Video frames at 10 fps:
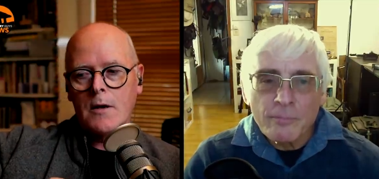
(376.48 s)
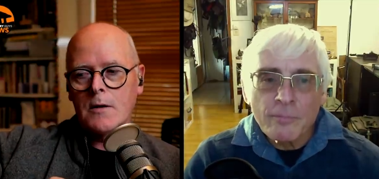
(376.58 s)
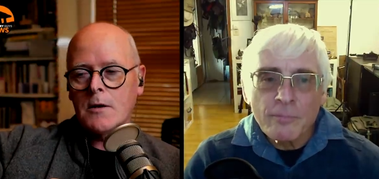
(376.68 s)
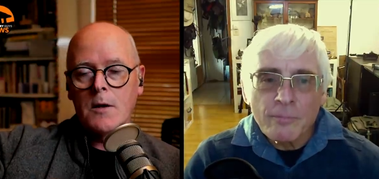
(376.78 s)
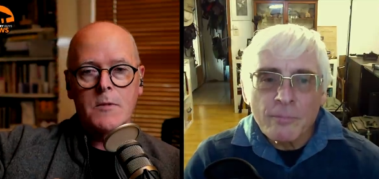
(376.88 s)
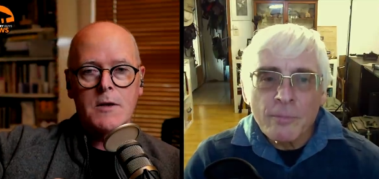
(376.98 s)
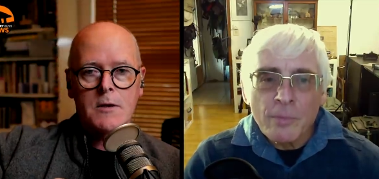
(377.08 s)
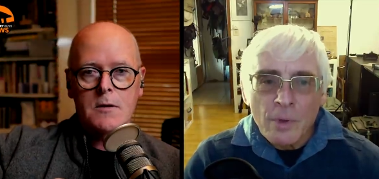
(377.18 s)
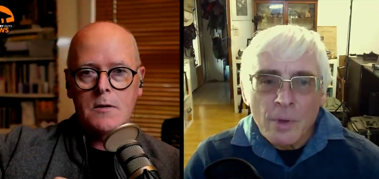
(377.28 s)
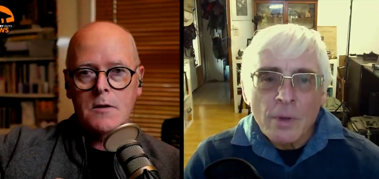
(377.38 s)
Speaker 1: uh, some
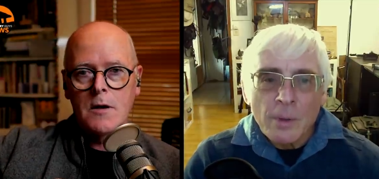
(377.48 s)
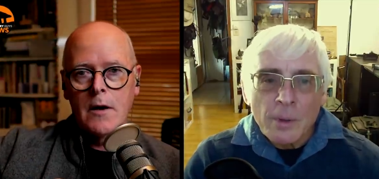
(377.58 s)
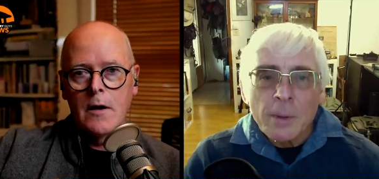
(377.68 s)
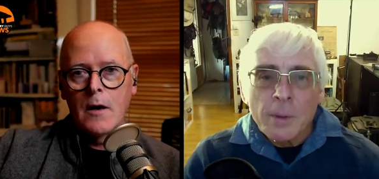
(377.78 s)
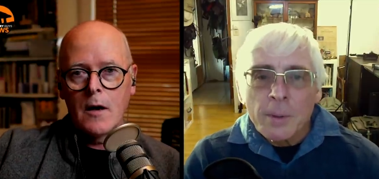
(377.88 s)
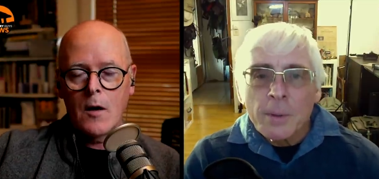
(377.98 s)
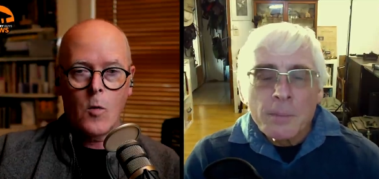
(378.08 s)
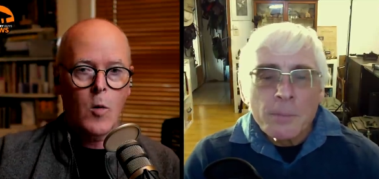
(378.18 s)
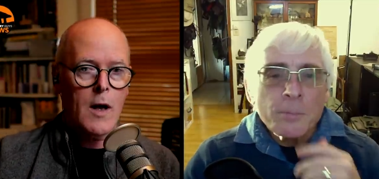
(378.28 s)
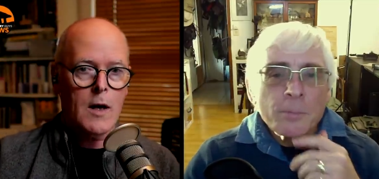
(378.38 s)
distance
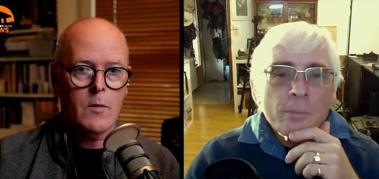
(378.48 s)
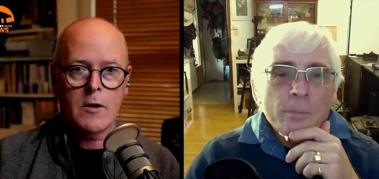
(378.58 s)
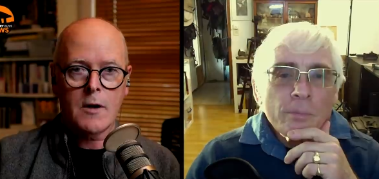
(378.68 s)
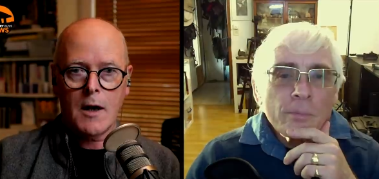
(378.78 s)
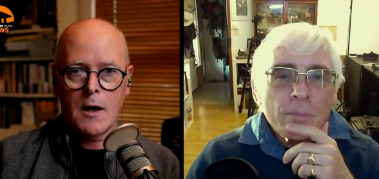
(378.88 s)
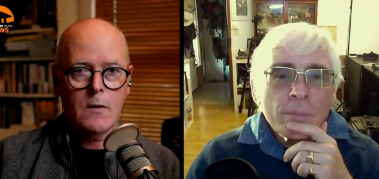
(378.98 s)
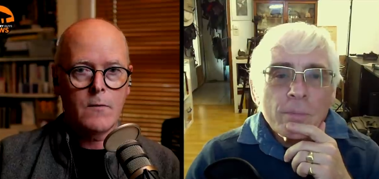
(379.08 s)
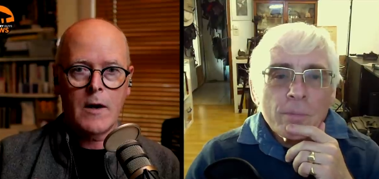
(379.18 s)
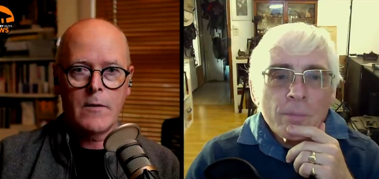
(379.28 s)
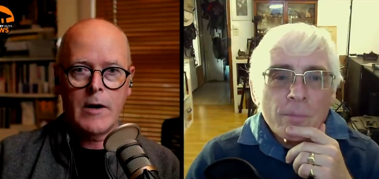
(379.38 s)
away. But again,
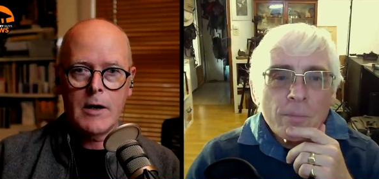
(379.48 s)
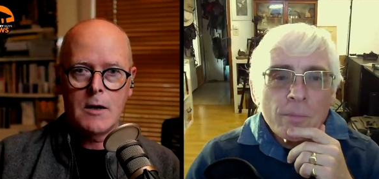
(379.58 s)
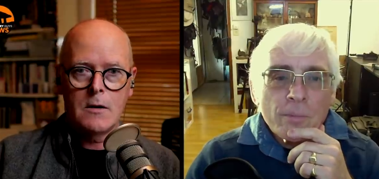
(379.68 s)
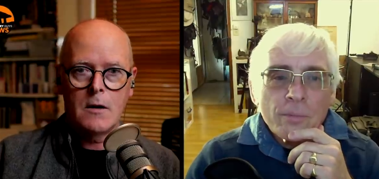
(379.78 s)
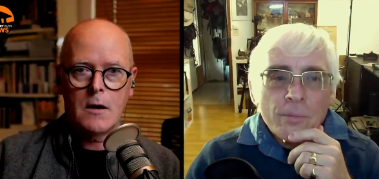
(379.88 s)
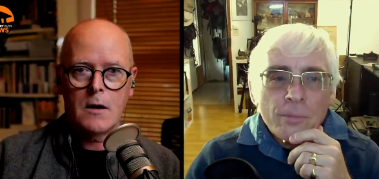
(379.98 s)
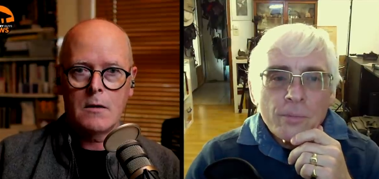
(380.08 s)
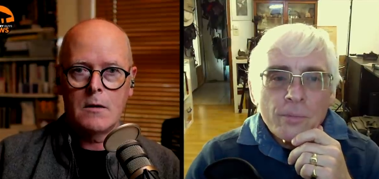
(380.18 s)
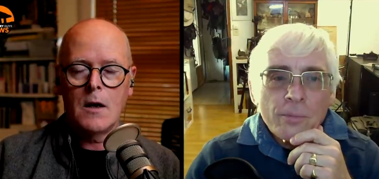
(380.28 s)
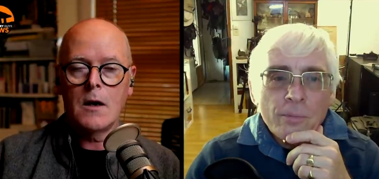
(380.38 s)
very uh,
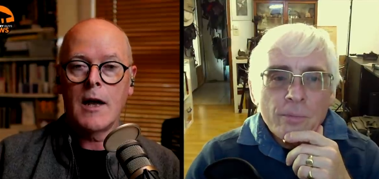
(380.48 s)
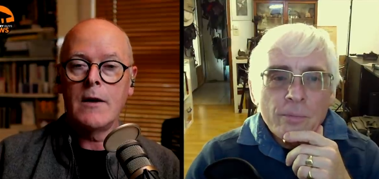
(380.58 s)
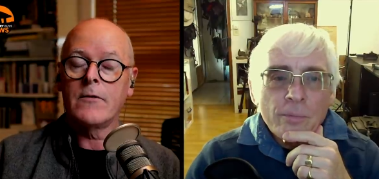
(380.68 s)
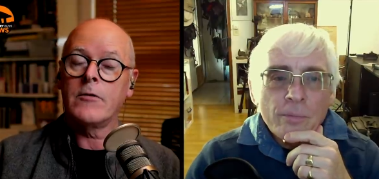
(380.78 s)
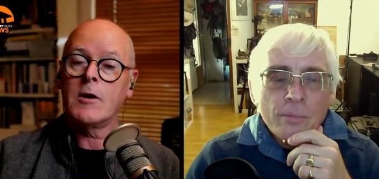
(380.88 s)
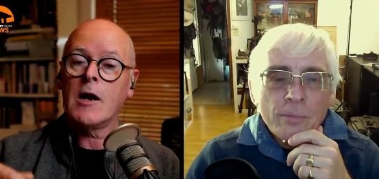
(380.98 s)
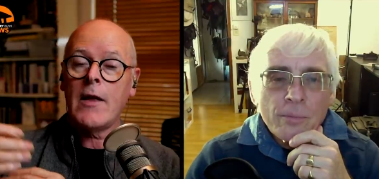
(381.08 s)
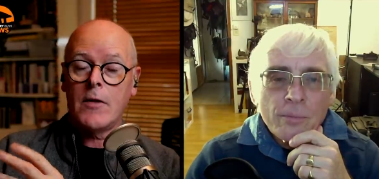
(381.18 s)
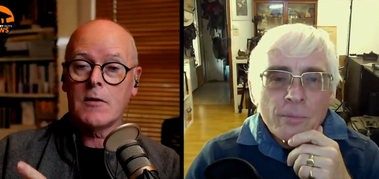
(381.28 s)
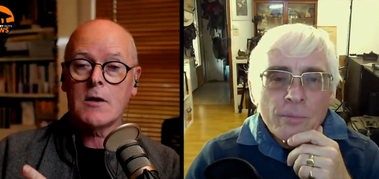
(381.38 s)
young infant,
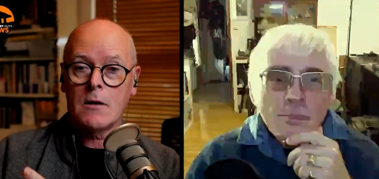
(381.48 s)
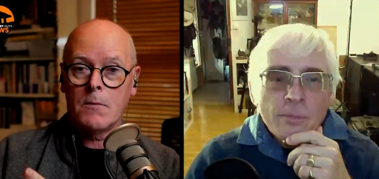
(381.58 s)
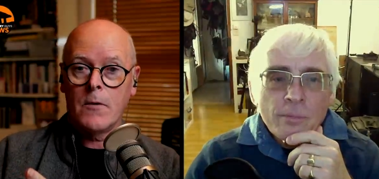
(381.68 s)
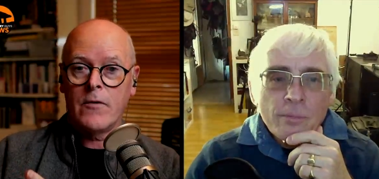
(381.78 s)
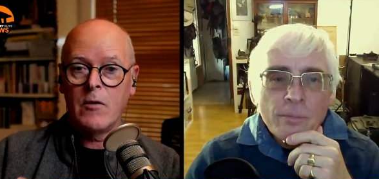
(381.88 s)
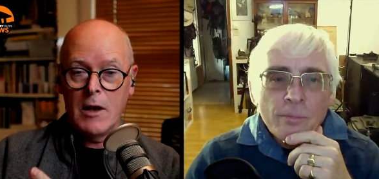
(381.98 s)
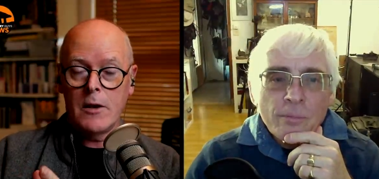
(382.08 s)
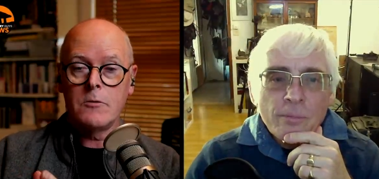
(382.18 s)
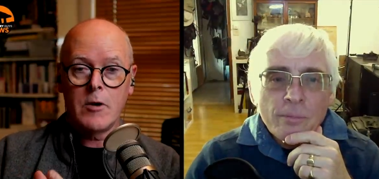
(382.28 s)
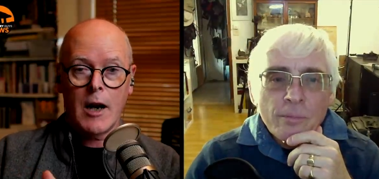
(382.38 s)
and there's a
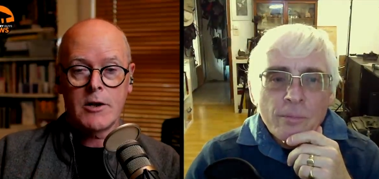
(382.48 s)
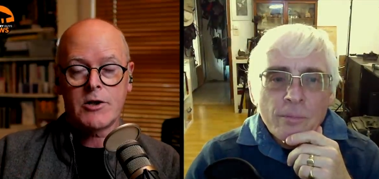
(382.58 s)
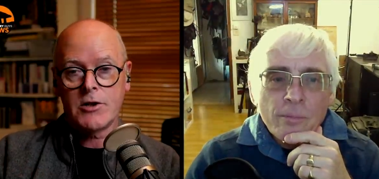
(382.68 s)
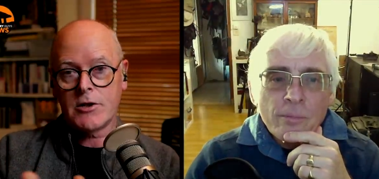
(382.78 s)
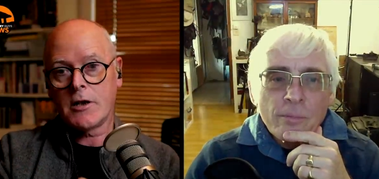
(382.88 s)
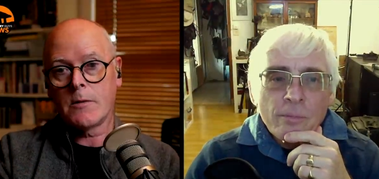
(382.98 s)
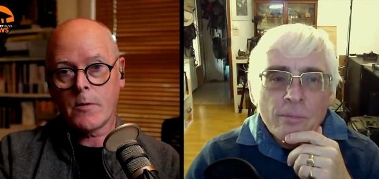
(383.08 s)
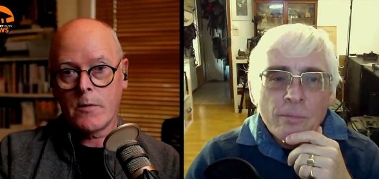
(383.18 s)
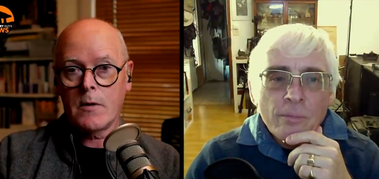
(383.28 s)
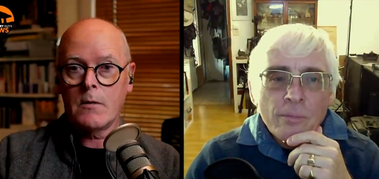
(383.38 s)
familial relationship.
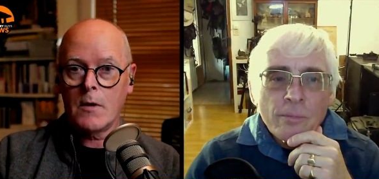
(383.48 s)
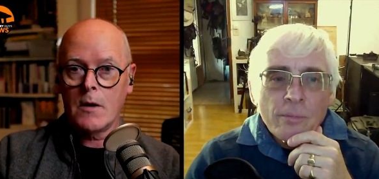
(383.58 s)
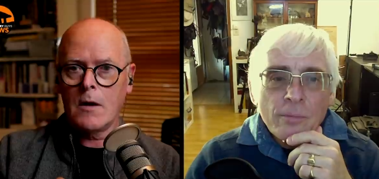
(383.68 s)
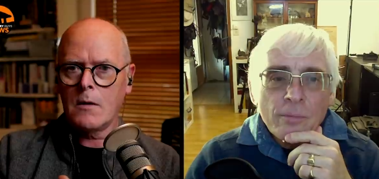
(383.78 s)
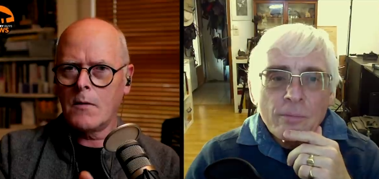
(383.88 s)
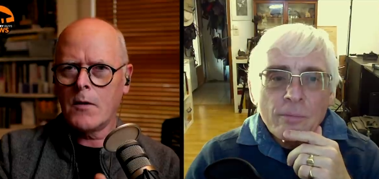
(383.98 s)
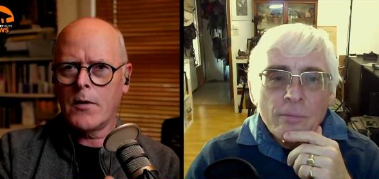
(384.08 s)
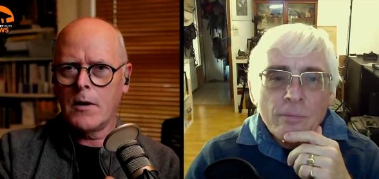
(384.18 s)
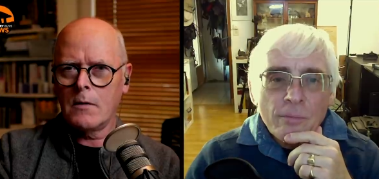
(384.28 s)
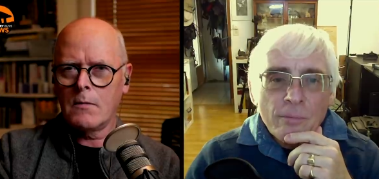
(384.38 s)
That the
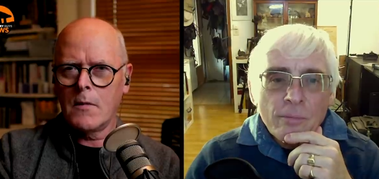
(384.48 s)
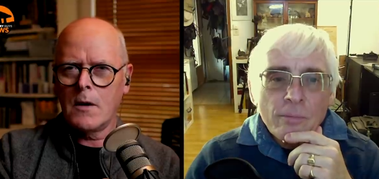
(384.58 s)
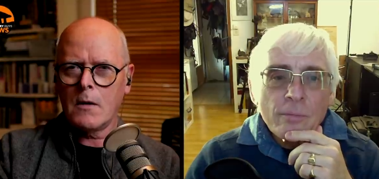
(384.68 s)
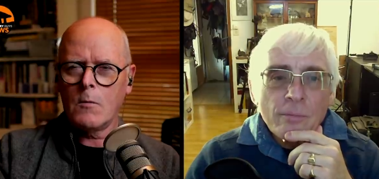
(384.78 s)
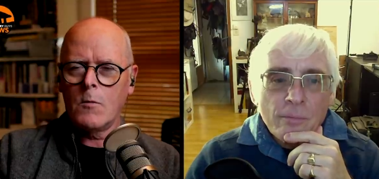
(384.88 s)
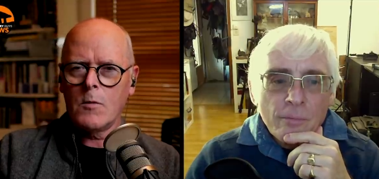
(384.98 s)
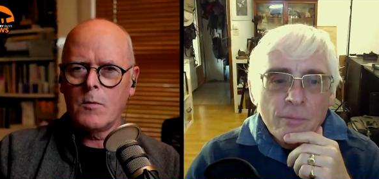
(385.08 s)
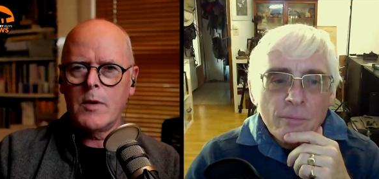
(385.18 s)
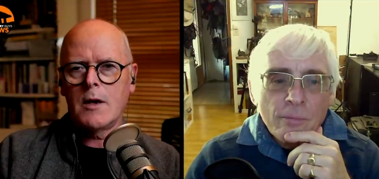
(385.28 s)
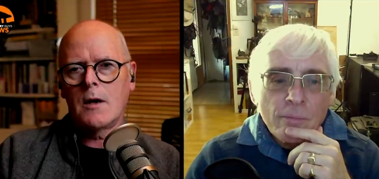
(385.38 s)
third uh, one
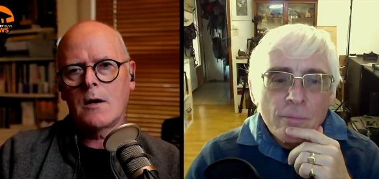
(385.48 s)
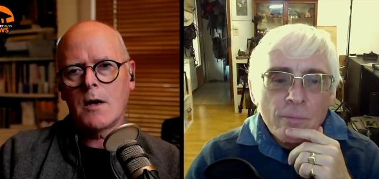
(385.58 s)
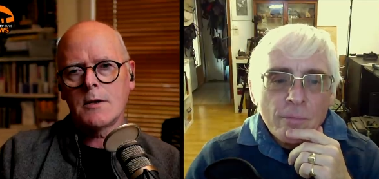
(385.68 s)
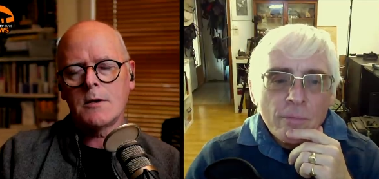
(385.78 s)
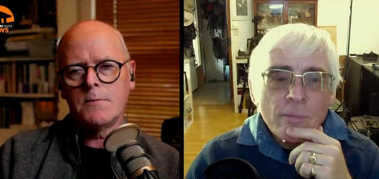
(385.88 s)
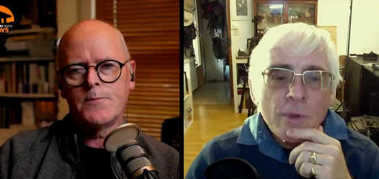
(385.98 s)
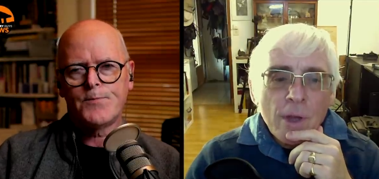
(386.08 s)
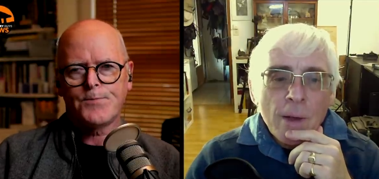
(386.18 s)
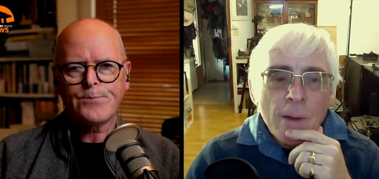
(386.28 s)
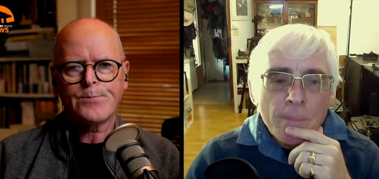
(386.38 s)
being a cousin.
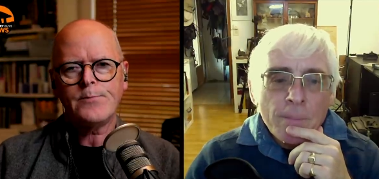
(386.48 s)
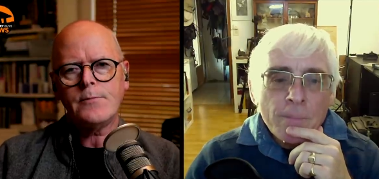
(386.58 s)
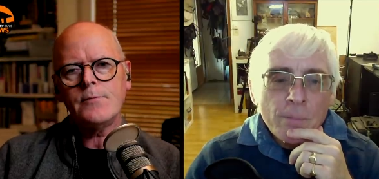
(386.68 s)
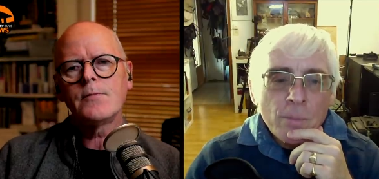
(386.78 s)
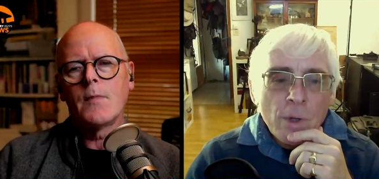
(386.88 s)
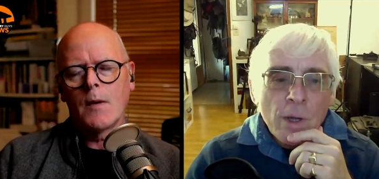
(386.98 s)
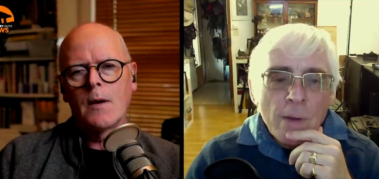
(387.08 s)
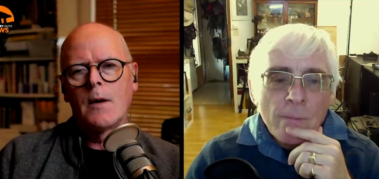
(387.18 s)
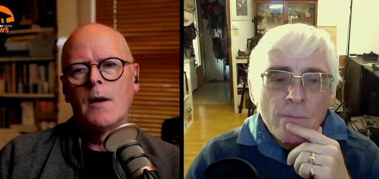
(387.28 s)
Yeah, yeah.